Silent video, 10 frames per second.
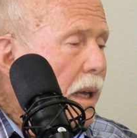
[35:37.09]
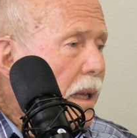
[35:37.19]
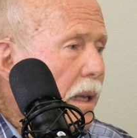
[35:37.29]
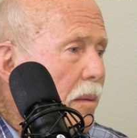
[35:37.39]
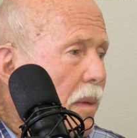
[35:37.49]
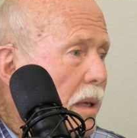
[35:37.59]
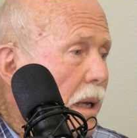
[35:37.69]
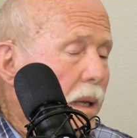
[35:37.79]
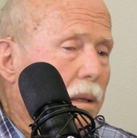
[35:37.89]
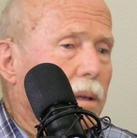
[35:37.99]

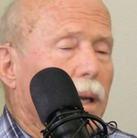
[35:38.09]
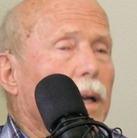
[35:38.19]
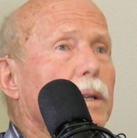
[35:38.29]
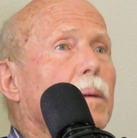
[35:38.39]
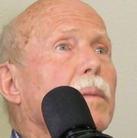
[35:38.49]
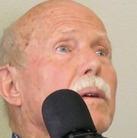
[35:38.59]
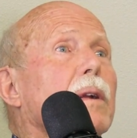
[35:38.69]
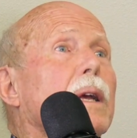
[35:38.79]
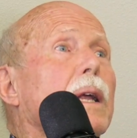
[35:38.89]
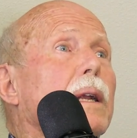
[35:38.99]
Gosh, I'm going
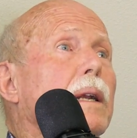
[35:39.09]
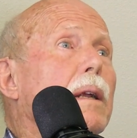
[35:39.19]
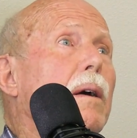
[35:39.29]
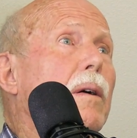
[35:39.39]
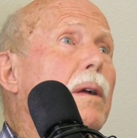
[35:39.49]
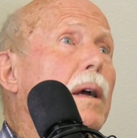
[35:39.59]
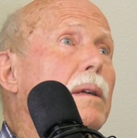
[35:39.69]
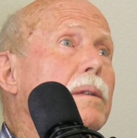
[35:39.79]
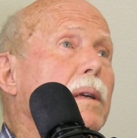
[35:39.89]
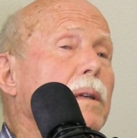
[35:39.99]
to get into all
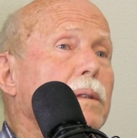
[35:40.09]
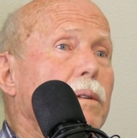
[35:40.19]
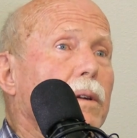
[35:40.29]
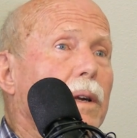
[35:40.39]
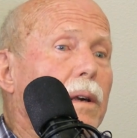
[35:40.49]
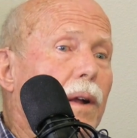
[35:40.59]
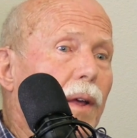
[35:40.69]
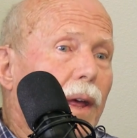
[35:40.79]
kinds of history here.